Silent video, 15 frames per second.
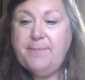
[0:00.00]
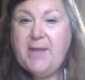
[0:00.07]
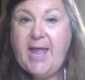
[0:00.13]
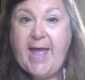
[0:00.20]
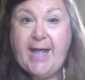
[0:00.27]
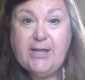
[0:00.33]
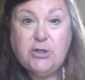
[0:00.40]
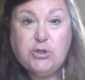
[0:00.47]

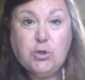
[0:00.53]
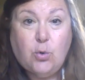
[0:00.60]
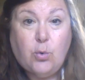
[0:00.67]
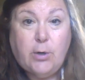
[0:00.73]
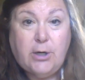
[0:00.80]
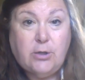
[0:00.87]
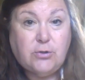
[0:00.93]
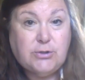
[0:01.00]

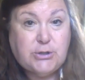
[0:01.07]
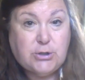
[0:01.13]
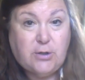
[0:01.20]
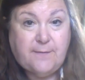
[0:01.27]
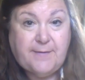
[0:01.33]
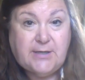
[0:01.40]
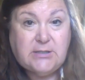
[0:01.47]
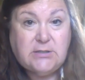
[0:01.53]
editorial
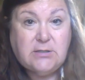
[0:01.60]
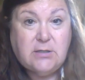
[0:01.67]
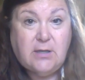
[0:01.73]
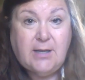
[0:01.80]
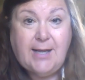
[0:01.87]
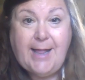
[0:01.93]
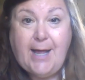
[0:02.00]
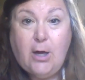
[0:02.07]
service
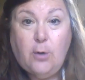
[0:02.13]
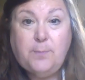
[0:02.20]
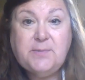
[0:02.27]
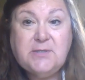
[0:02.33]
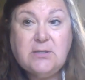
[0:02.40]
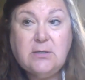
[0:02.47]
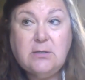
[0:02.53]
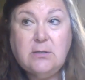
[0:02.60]
that
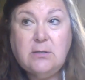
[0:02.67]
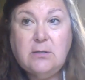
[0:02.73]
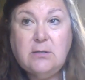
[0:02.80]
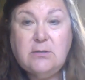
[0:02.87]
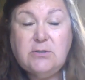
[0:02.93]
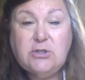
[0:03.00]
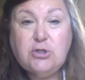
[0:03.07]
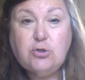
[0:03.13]
helps
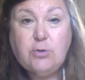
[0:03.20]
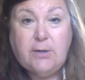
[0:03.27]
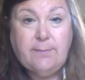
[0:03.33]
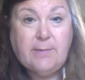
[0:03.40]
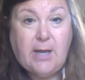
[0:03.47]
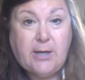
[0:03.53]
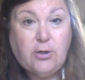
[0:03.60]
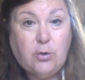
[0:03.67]

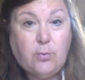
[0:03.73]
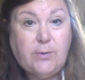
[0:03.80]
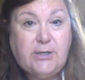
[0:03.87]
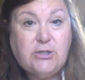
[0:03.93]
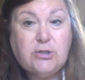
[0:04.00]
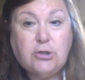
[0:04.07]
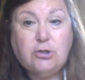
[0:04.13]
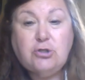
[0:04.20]
streamline your
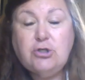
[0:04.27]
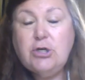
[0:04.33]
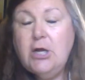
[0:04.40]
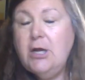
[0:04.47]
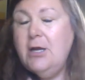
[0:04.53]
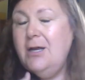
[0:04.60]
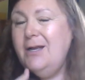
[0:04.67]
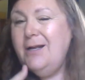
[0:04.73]
research.
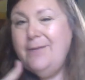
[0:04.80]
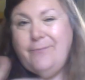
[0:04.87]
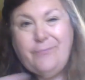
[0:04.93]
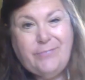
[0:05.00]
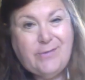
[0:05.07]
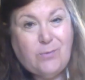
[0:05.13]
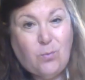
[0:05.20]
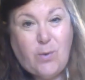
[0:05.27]

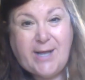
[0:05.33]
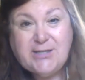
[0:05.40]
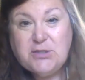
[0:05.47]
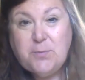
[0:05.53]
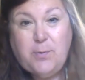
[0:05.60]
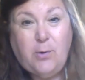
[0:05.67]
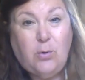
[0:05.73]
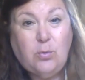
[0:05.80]

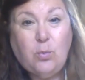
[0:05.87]
West pulled